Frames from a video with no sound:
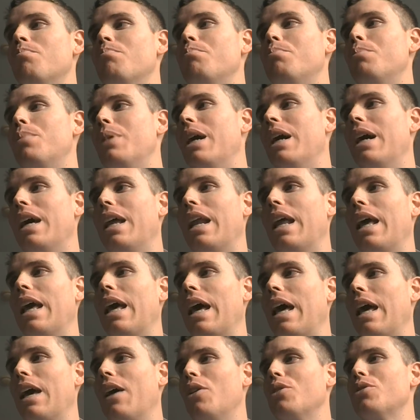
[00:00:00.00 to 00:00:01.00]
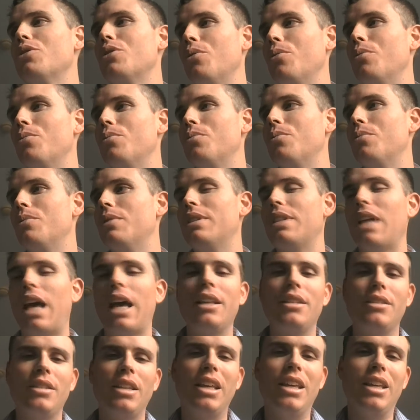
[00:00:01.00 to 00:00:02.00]
but I
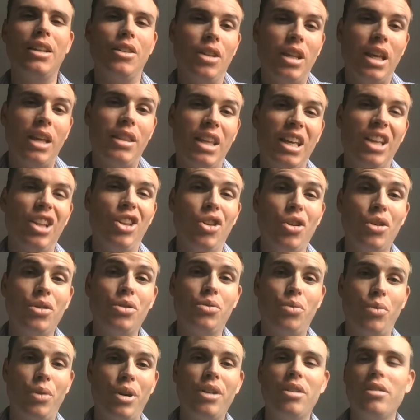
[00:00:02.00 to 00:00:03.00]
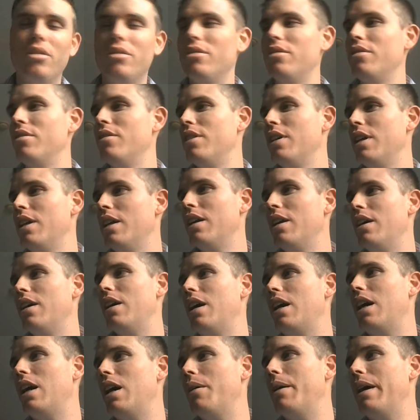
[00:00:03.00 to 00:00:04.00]
think it looks real,
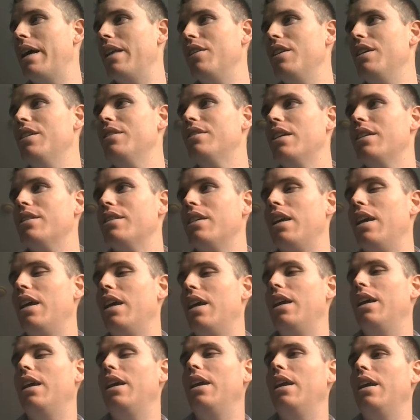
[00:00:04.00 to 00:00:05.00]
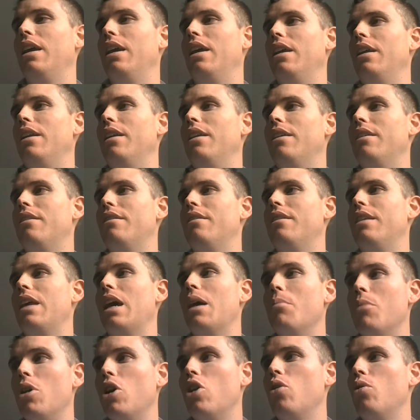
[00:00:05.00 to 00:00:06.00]
at least as a
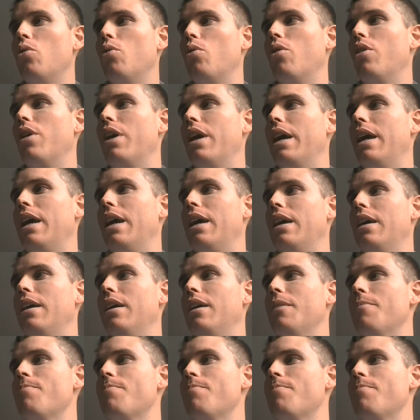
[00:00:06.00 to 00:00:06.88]
demo or a